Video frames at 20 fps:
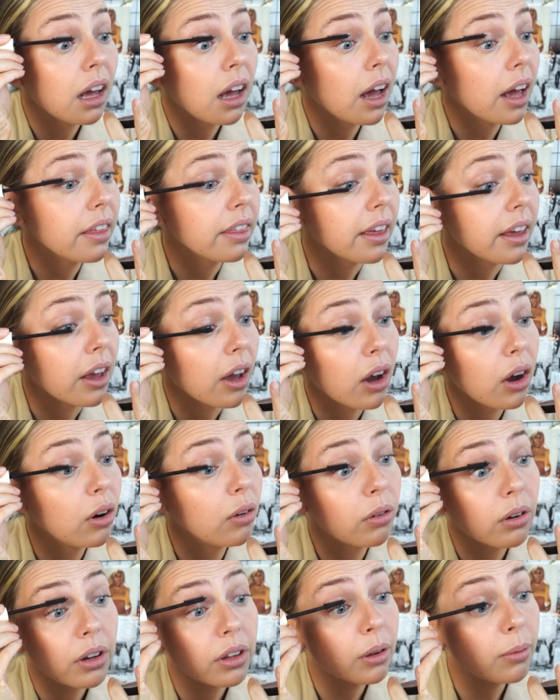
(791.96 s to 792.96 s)
I think
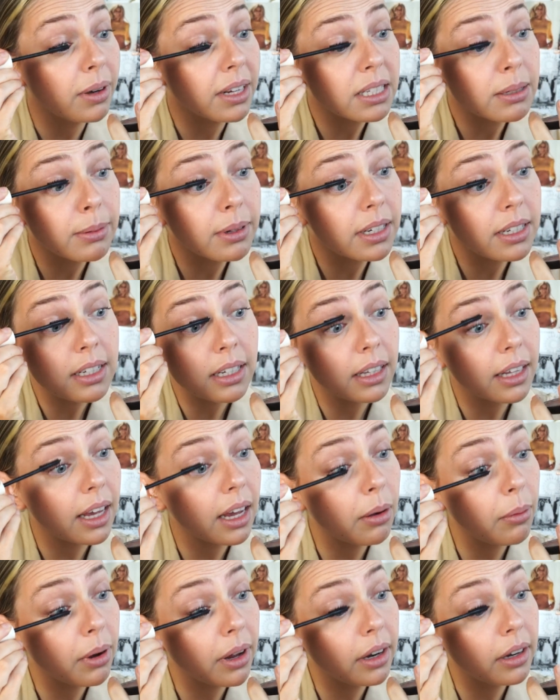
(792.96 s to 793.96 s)
over the Westman
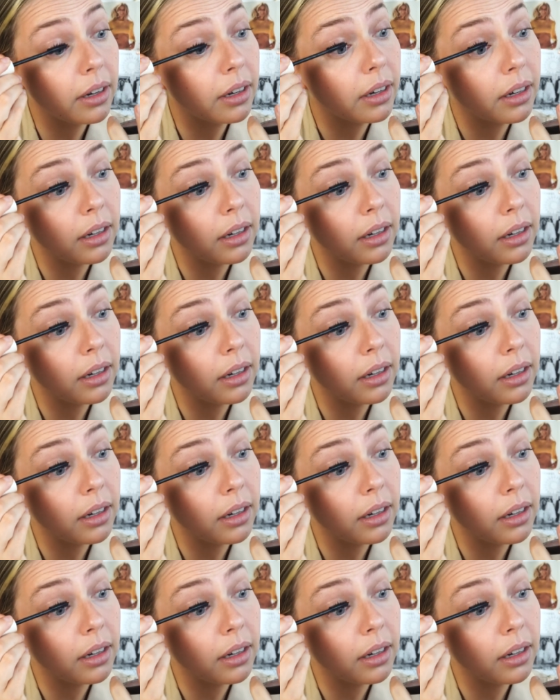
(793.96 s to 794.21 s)
Atelier one.